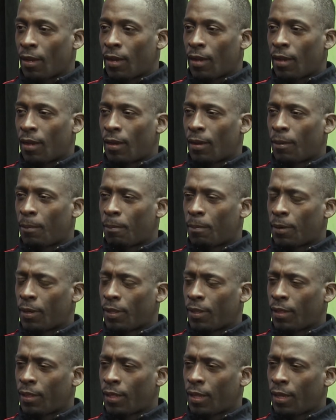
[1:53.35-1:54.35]

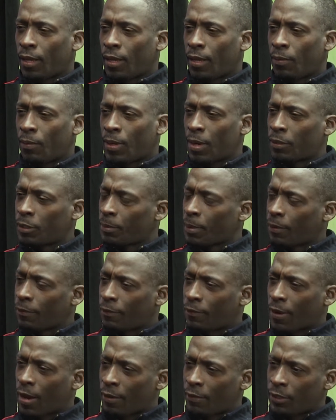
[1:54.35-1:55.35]
But when I was about
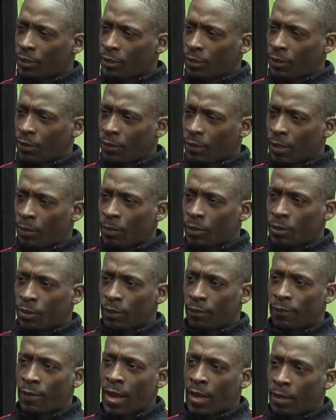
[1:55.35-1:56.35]
5 years old, they went to a
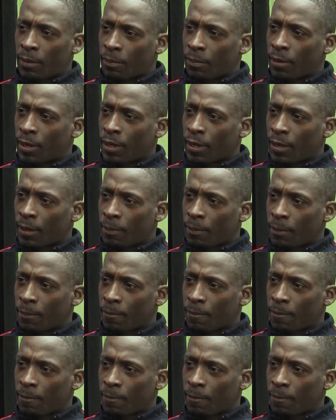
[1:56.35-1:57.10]
violent breakup.